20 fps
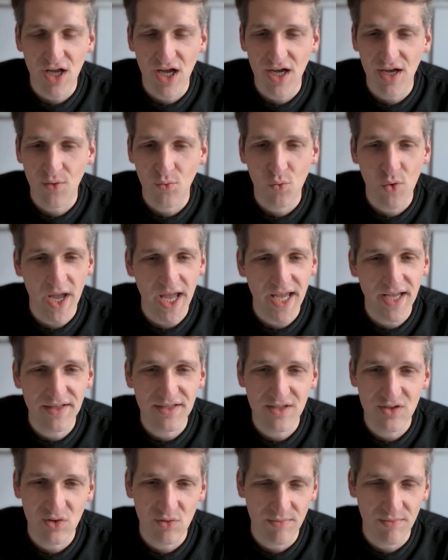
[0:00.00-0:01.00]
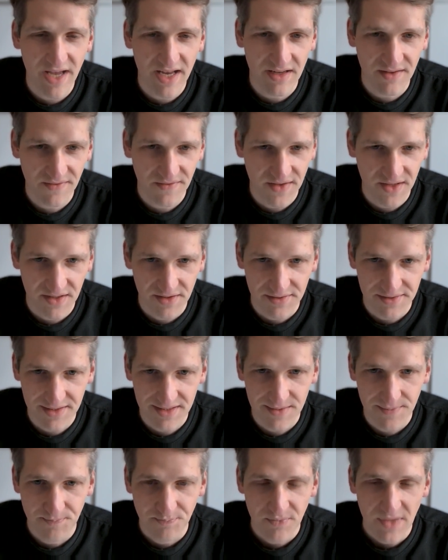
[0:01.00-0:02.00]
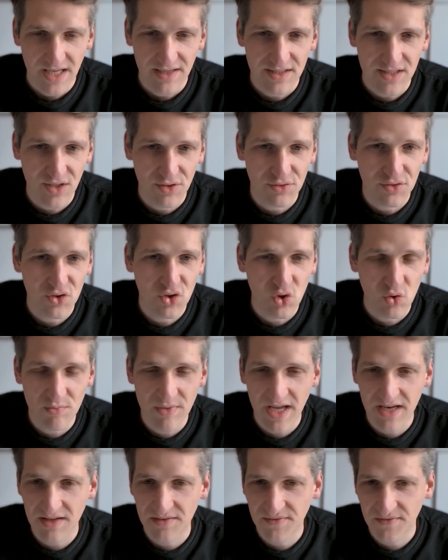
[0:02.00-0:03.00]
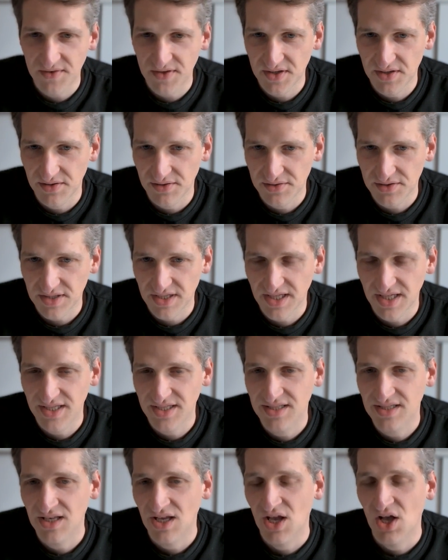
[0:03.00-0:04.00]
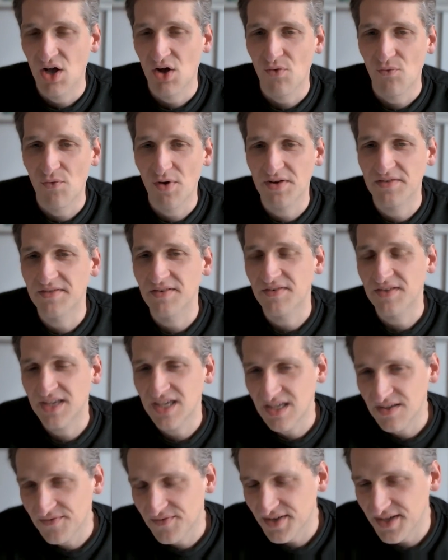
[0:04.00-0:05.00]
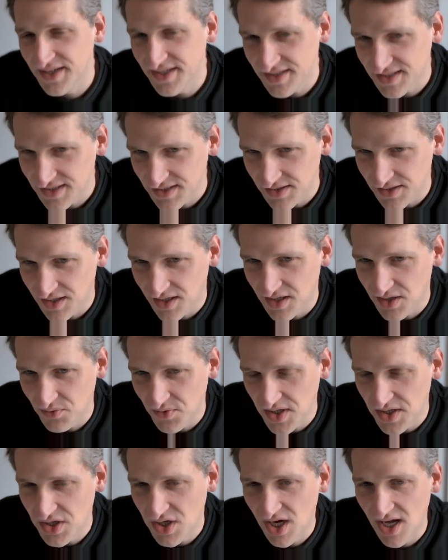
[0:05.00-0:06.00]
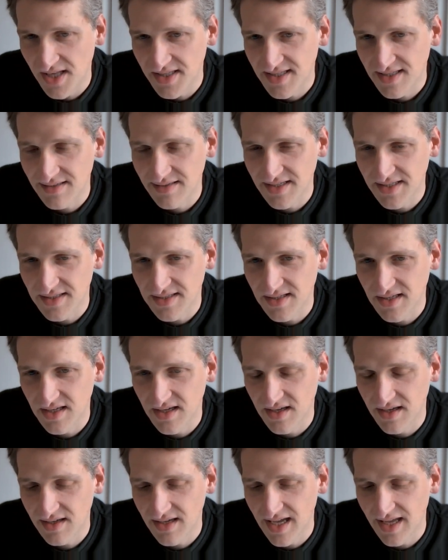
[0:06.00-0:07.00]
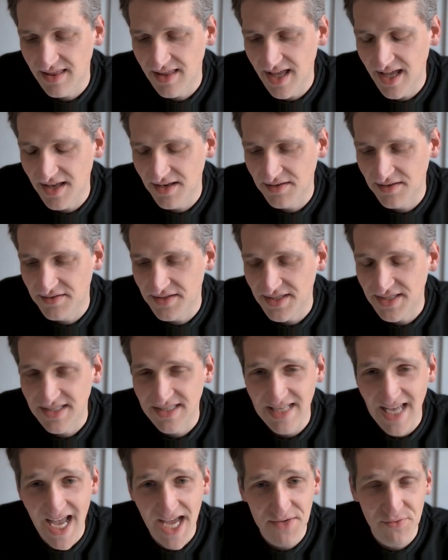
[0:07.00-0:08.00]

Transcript: way too many fields. So too many fields is one of the key things we're constantly seeing. And then the sad